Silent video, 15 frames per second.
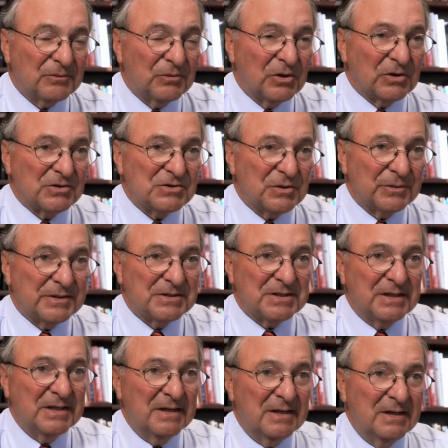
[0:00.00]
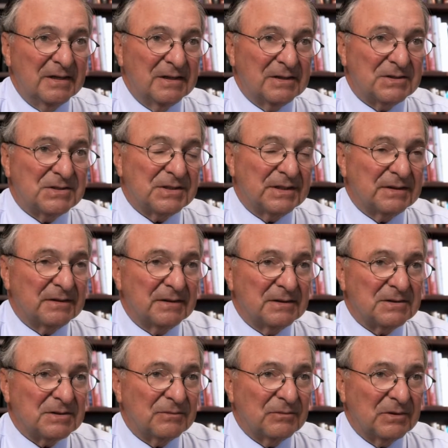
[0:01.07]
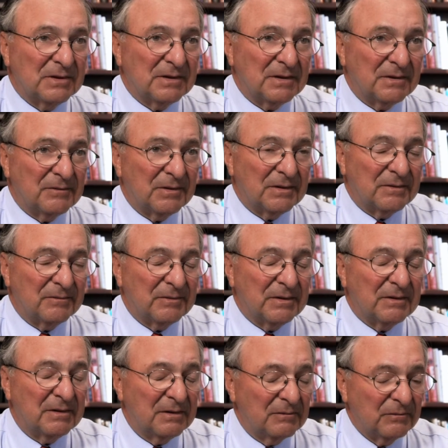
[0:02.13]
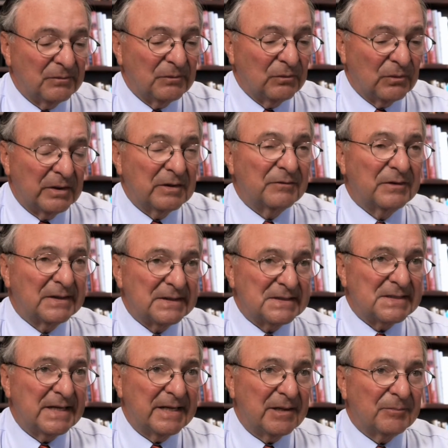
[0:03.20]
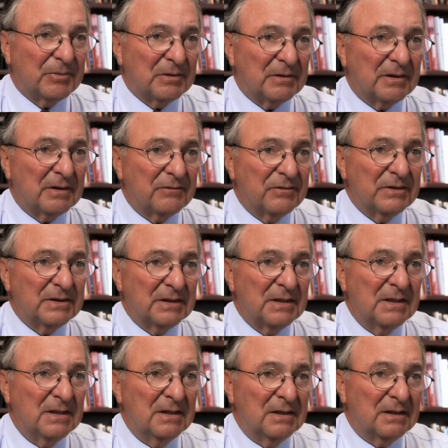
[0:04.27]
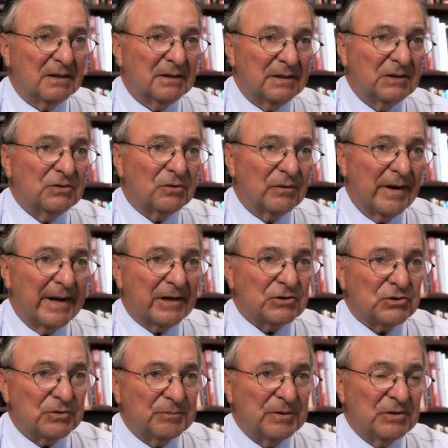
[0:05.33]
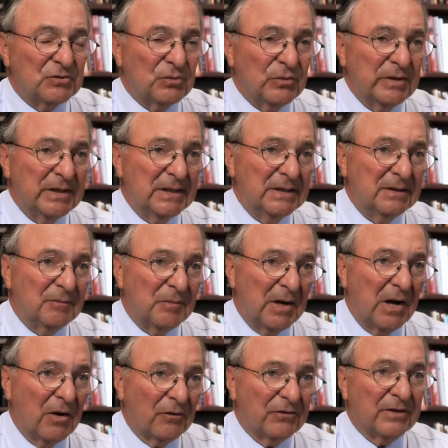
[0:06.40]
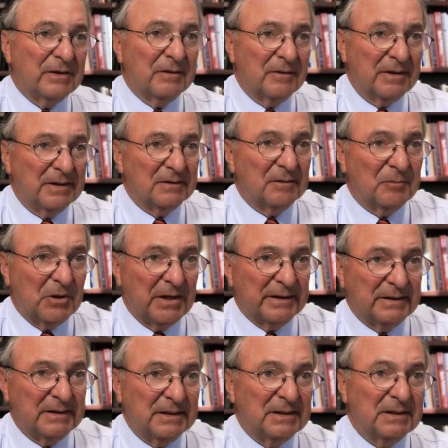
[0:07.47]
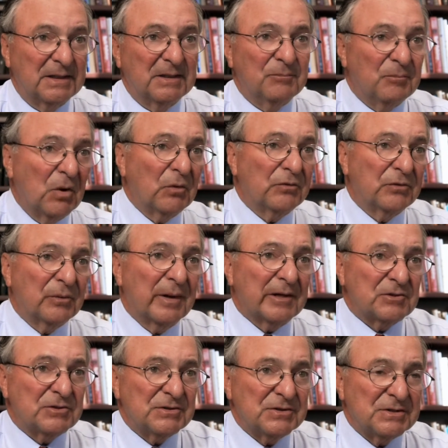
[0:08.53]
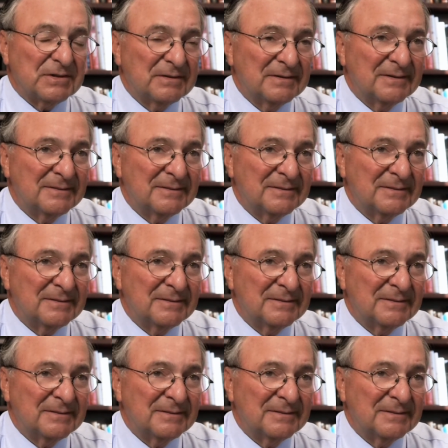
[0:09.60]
worse. So it's a wonderful example of the interaction between the mouth and the body in both directions.